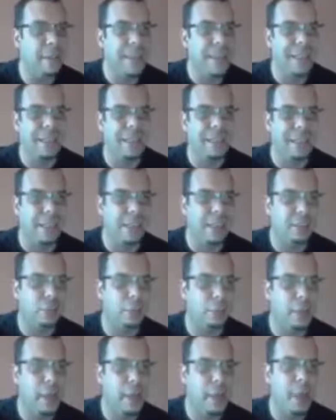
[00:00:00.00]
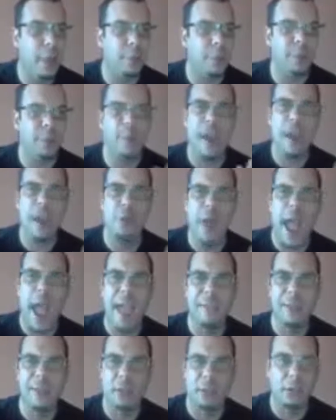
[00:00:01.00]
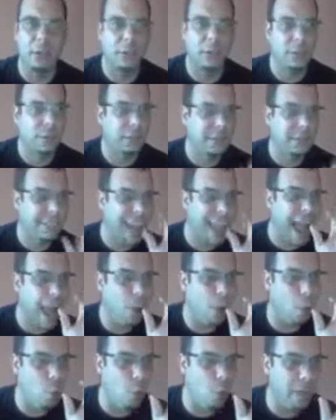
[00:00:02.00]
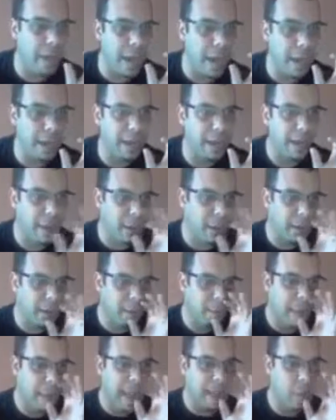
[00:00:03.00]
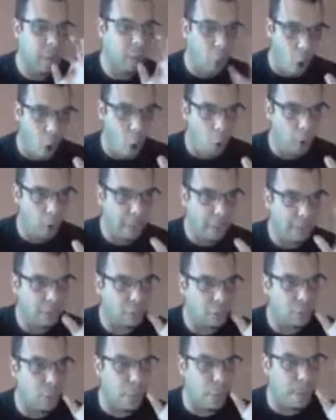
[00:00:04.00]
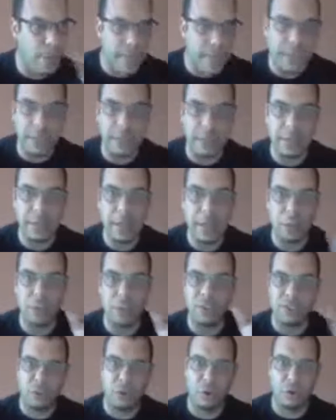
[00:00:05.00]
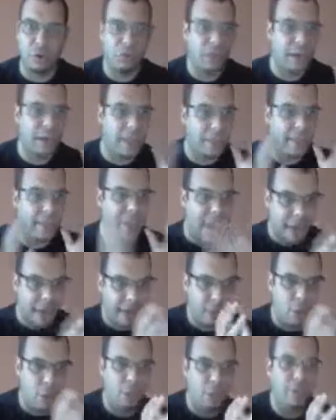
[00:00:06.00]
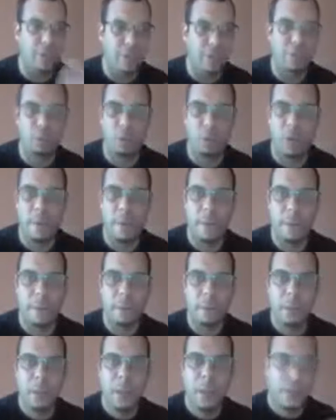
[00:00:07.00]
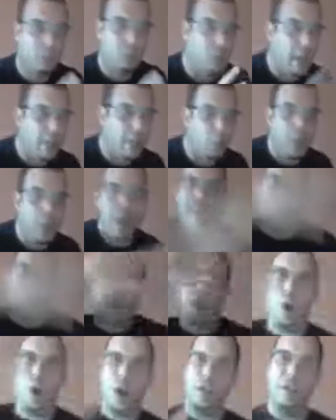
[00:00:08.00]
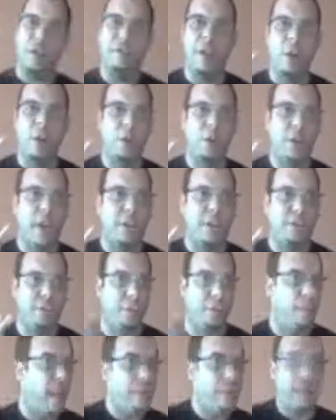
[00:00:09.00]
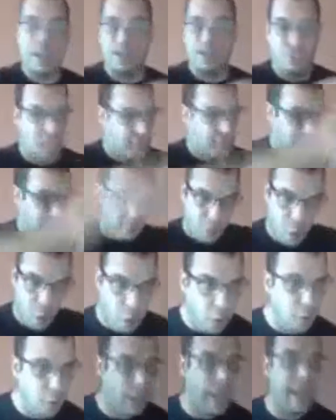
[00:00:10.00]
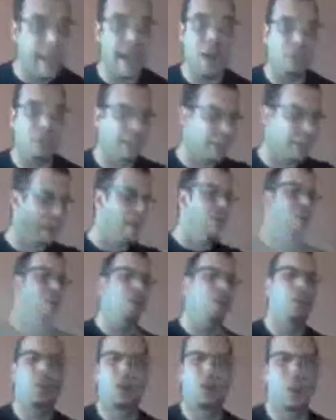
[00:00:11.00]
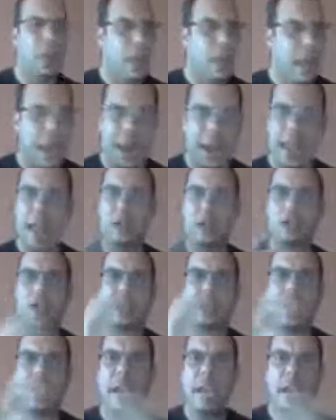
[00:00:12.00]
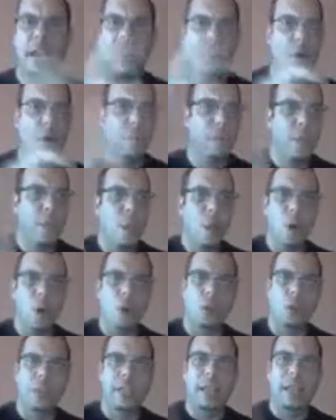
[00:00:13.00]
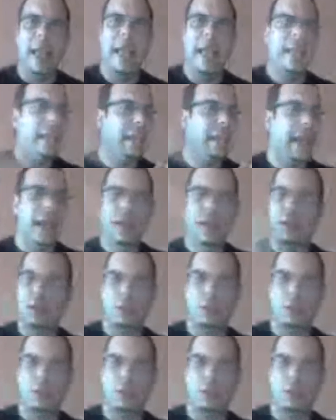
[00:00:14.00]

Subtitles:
then this becomes my rival. Then my goal is to beat the results that I'm getting on this one. So I create another variation, maybe I change the whole layout, and I continue until